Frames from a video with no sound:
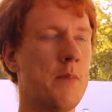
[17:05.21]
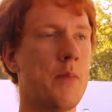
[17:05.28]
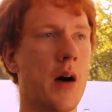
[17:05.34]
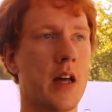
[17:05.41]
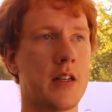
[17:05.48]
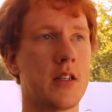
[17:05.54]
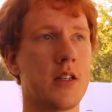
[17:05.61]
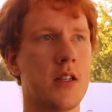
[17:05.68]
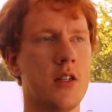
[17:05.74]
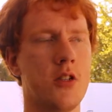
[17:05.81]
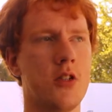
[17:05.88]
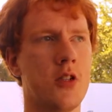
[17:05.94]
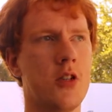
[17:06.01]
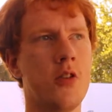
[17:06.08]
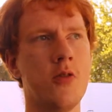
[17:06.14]
but
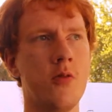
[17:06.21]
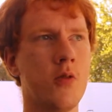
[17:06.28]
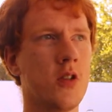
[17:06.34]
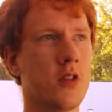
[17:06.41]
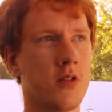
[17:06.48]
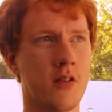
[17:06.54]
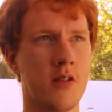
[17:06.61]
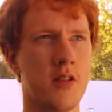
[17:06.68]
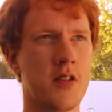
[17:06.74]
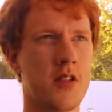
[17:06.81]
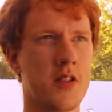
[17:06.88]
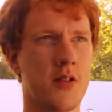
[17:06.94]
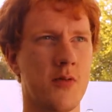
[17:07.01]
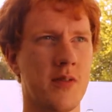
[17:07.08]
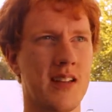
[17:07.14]
too good
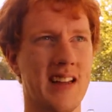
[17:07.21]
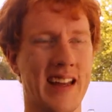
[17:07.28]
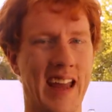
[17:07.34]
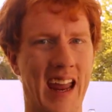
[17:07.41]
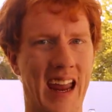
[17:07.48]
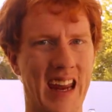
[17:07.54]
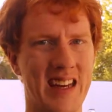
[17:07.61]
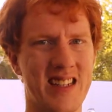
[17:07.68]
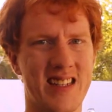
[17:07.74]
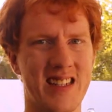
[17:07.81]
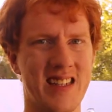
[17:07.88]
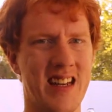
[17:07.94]
to really hate.